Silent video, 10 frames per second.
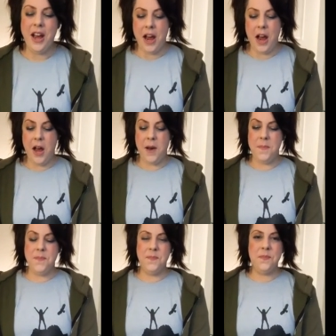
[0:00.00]

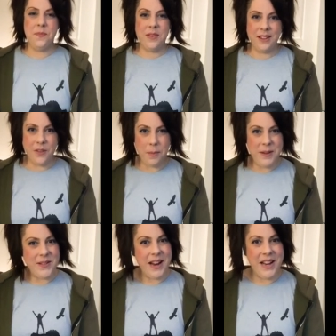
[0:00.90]
I'll be
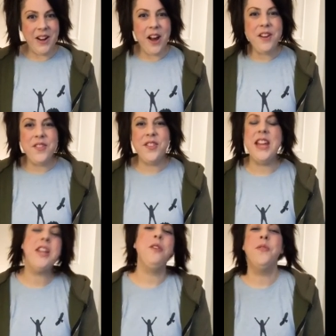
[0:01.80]
signing off.
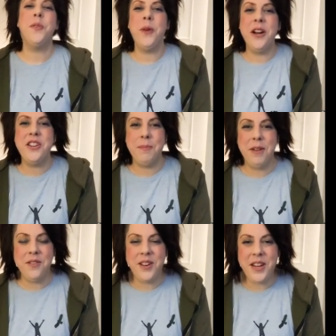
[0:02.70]
Thank you for watching my
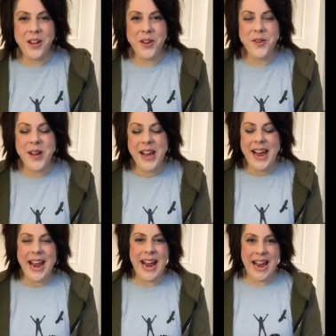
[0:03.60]
video,
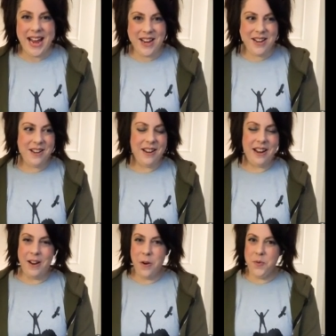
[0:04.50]
and
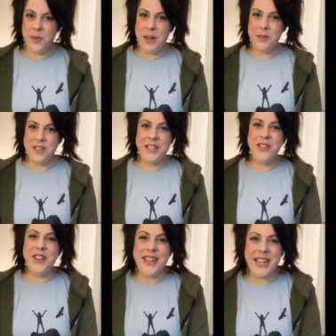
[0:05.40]
hopefully I will see you
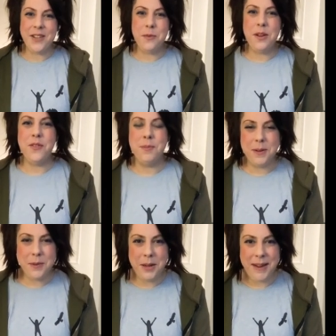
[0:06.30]
again next week for
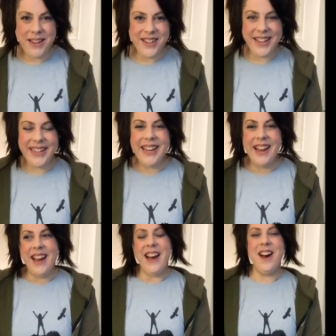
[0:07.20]
Midweek Magic.
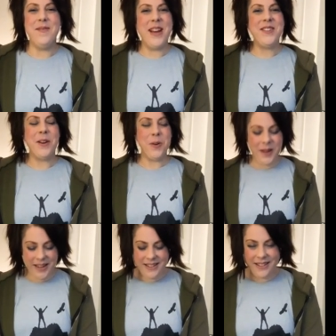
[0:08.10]
As
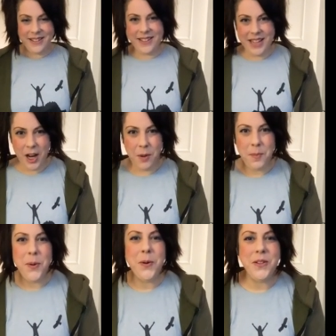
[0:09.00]
always, stay
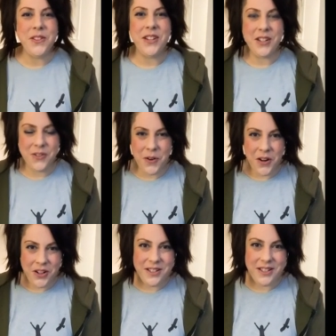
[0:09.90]
humble, stay
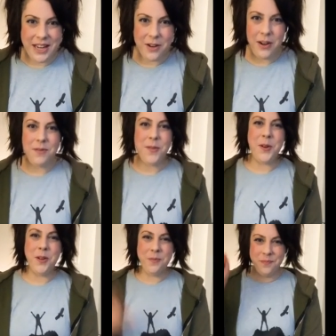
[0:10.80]
strong, stay
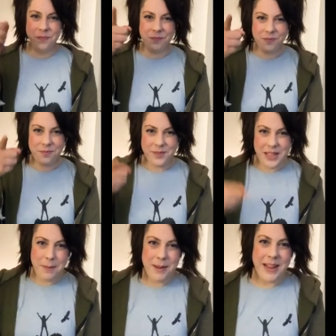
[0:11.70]
grateful,
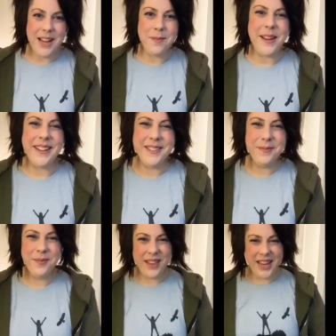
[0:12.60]
keep it cosmic.
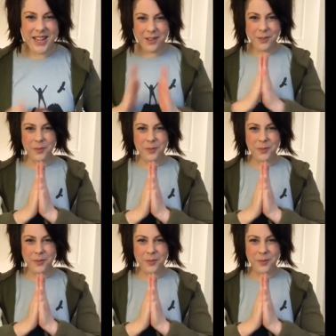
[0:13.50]
Thank you.